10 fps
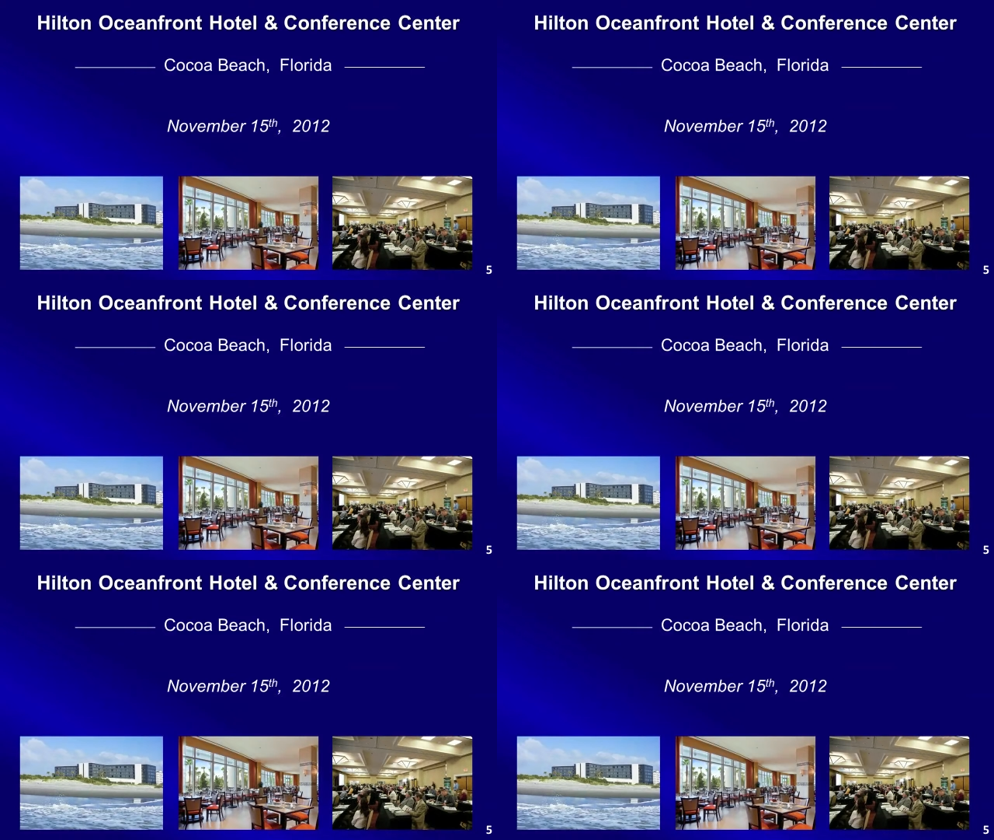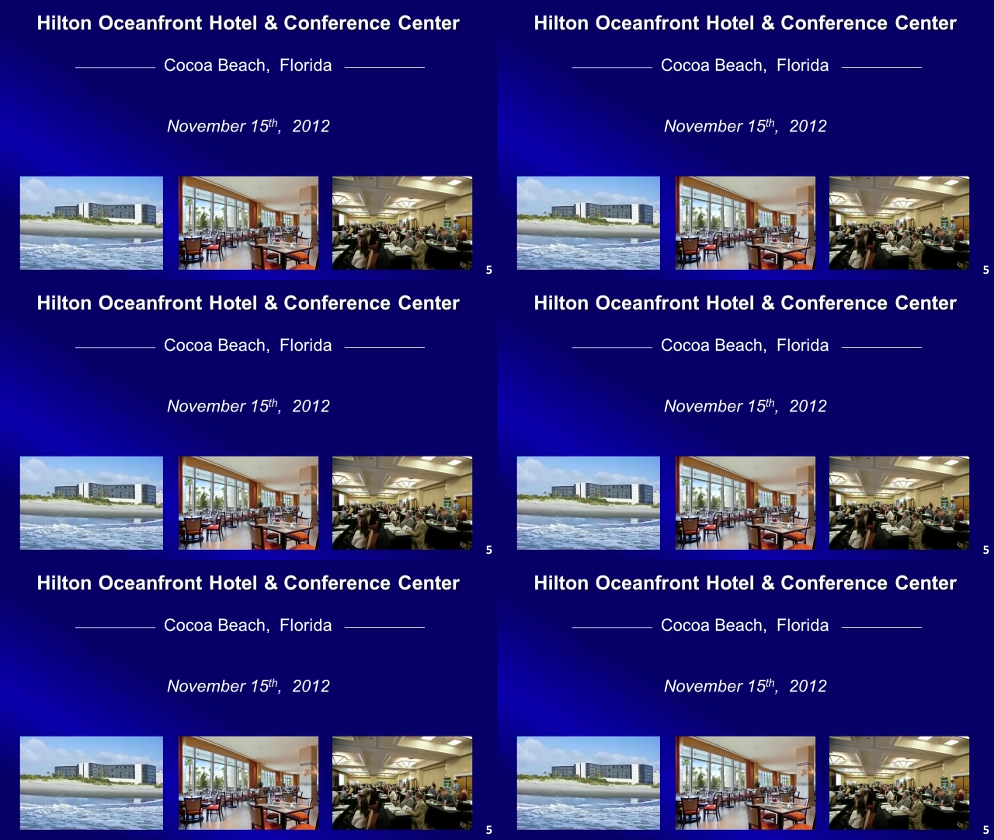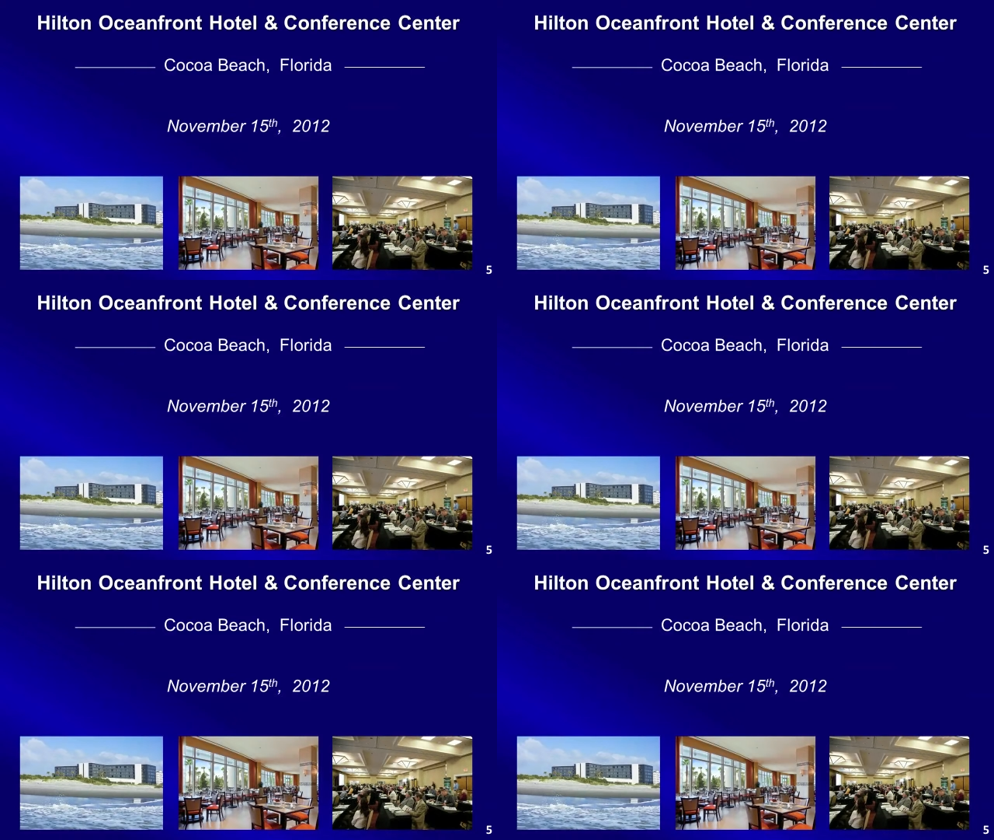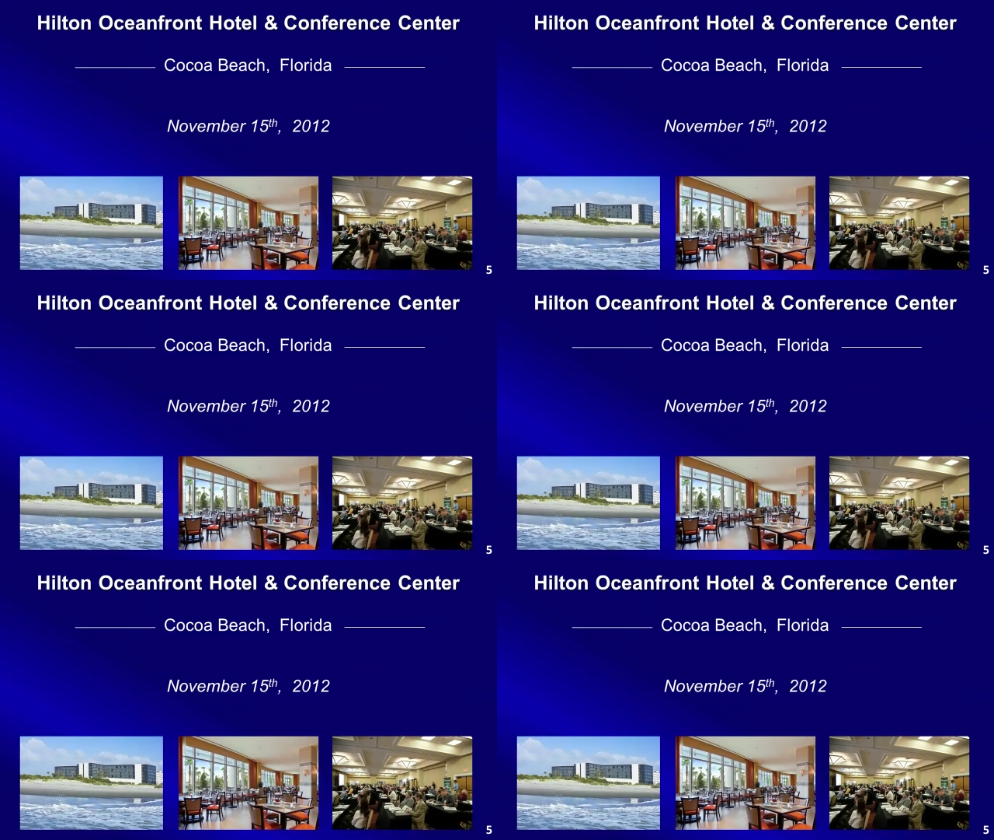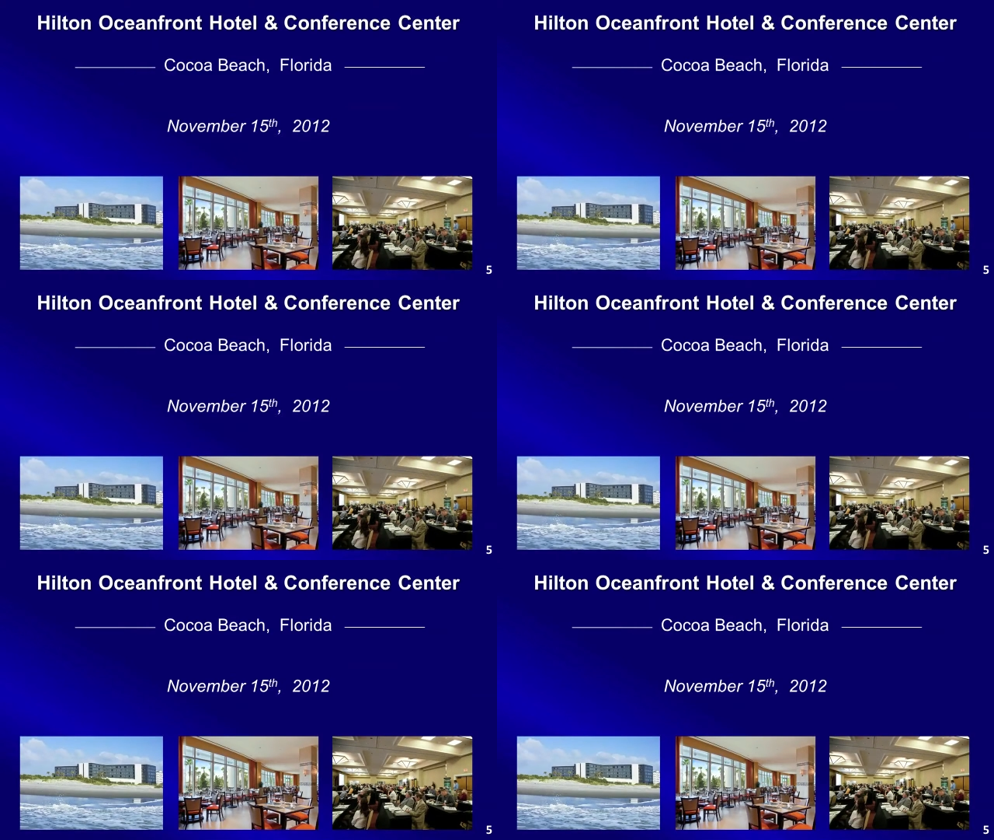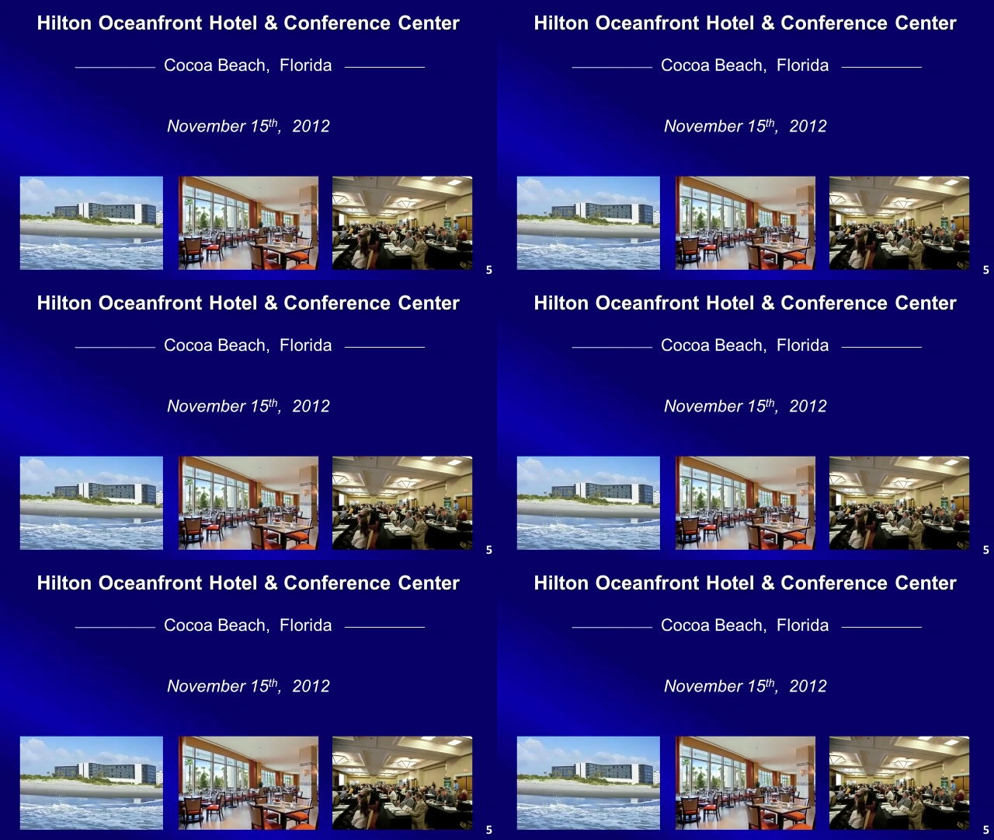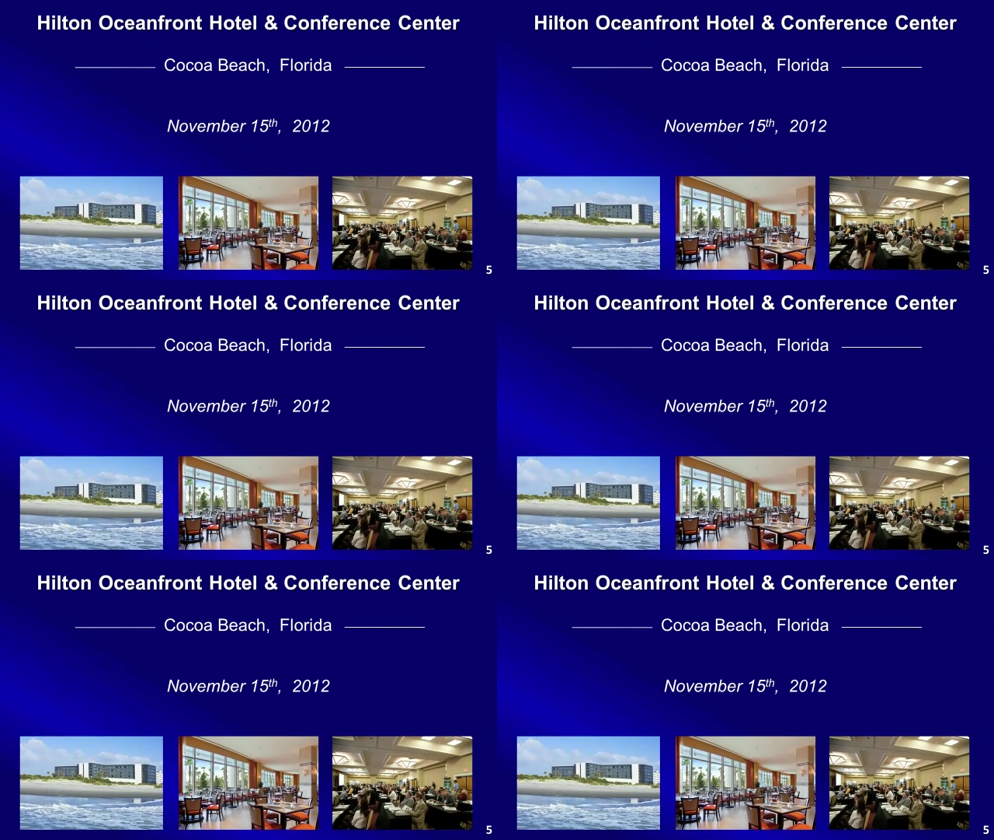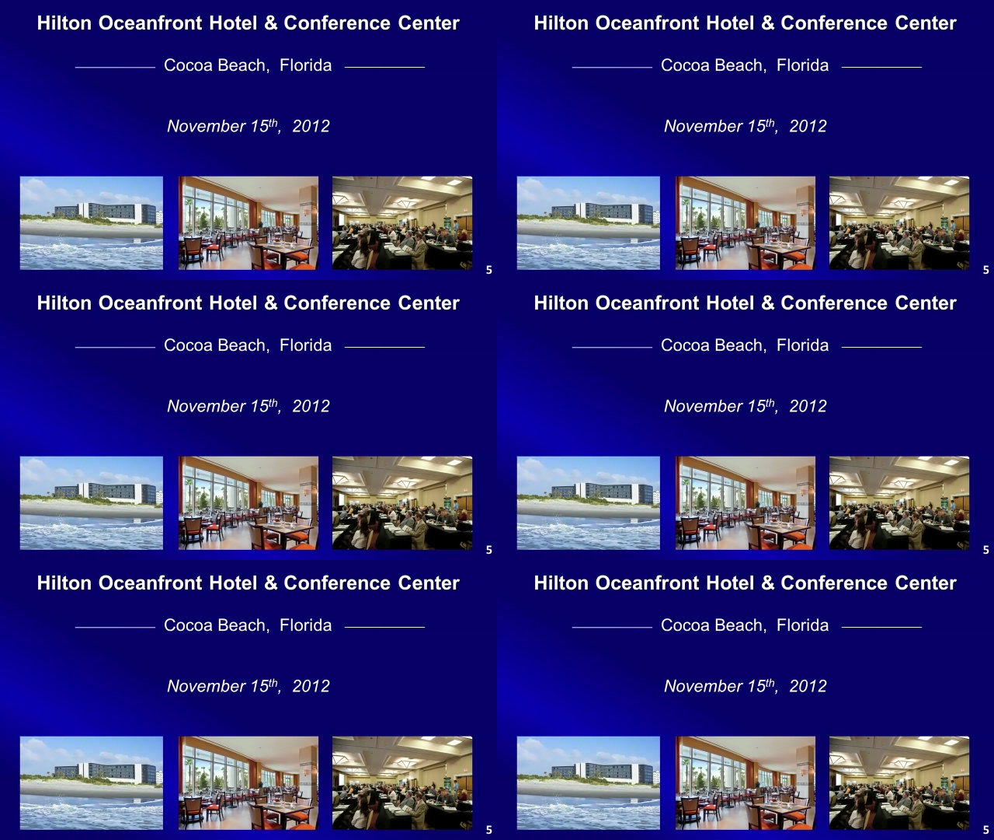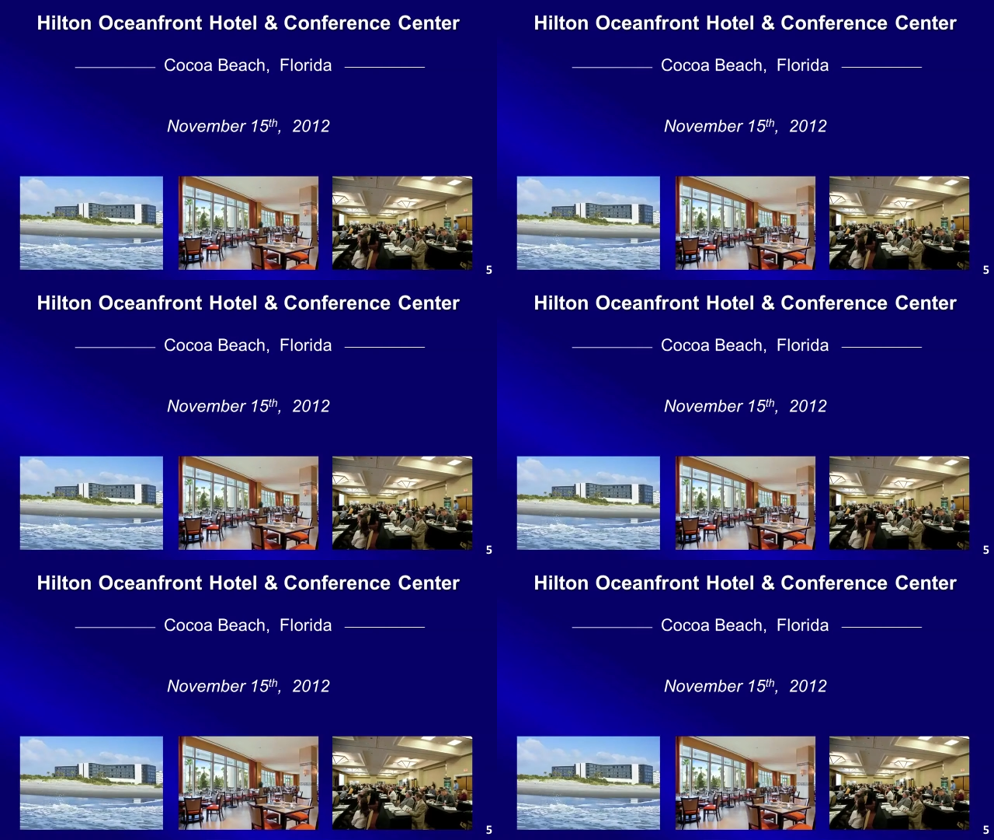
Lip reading: No face is visible, so there are no lips to read.